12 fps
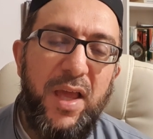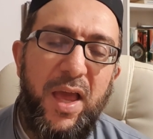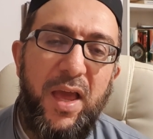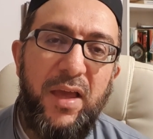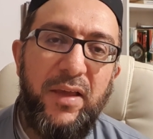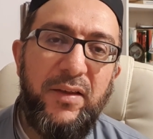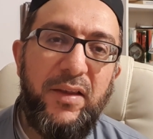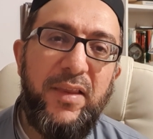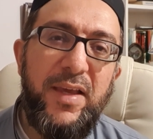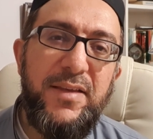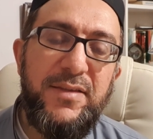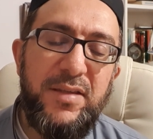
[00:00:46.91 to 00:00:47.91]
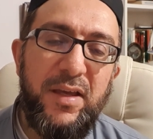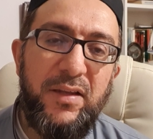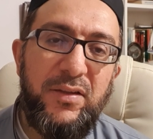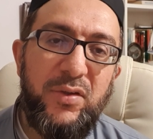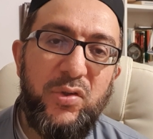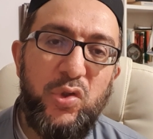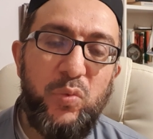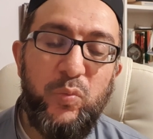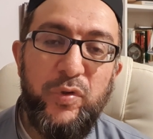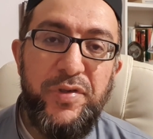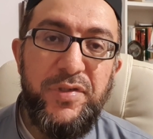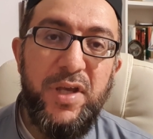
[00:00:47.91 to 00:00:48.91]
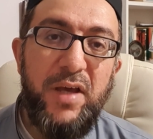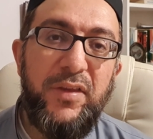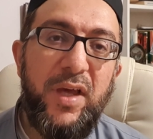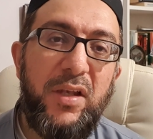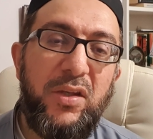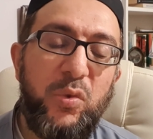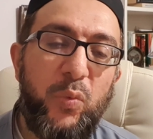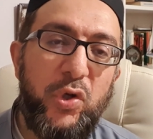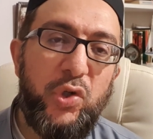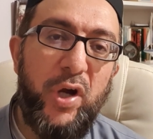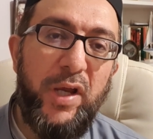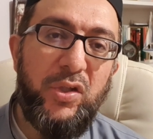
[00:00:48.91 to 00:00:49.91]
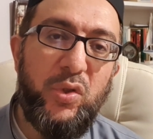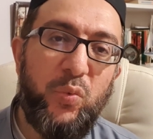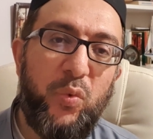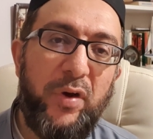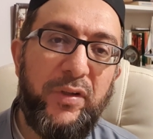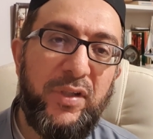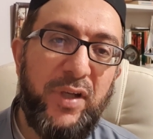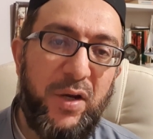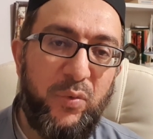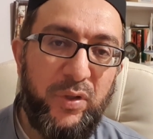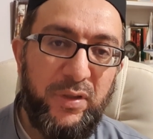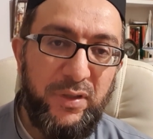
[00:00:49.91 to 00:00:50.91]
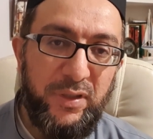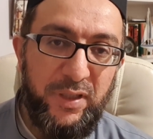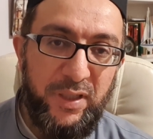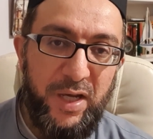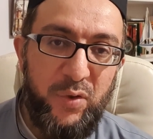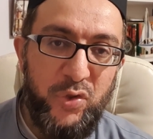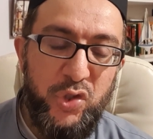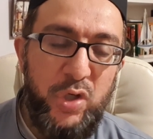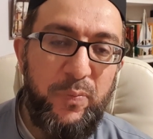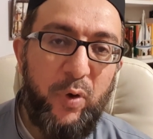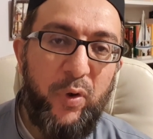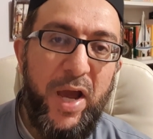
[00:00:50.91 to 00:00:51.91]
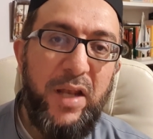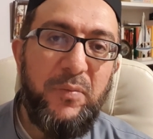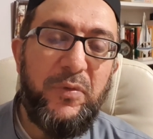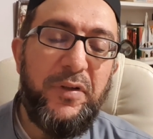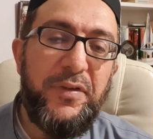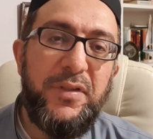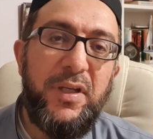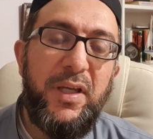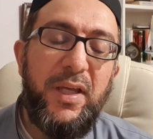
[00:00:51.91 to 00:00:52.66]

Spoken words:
And they said to Musa that you were trying to water our sheep, our animals,